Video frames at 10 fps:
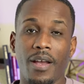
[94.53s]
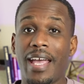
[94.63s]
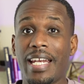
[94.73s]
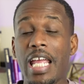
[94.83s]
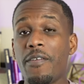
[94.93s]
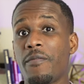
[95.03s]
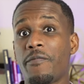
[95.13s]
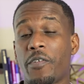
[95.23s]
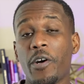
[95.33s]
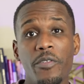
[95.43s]
And even
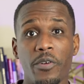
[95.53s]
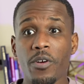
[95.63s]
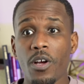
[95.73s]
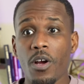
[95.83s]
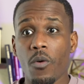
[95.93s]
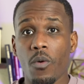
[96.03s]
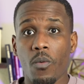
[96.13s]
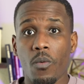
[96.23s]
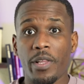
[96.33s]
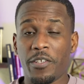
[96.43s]
further,
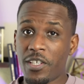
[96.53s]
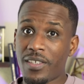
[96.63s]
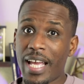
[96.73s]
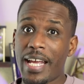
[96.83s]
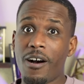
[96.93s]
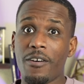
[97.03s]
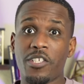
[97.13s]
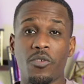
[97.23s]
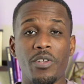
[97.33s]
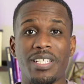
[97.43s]
there's this thing called
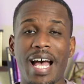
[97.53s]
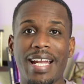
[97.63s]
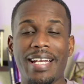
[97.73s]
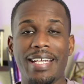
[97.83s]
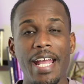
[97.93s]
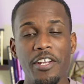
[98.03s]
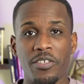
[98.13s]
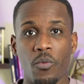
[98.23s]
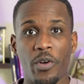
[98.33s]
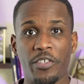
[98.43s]
suicide
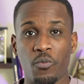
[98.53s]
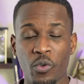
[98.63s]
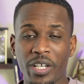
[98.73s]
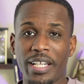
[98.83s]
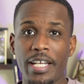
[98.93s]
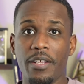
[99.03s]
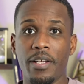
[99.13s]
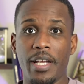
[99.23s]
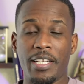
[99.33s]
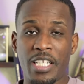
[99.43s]
ideation, which really
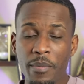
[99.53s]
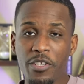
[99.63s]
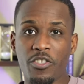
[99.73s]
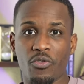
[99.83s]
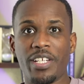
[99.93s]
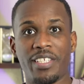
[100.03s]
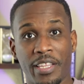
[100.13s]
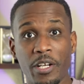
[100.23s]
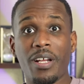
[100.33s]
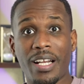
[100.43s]
it demonstrates that
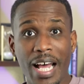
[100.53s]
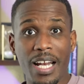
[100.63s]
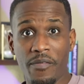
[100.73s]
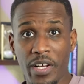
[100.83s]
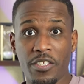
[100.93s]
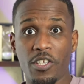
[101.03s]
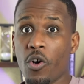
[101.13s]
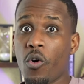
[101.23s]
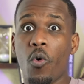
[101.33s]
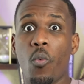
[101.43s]
there are a lot of us
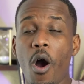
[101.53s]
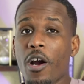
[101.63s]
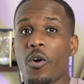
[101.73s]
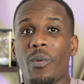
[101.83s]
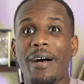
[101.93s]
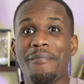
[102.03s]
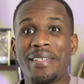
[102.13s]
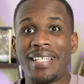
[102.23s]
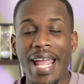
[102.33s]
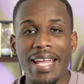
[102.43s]
who walk
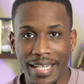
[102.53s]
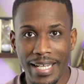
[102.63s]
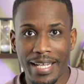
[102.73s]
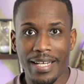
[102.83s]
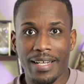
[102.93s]
around daily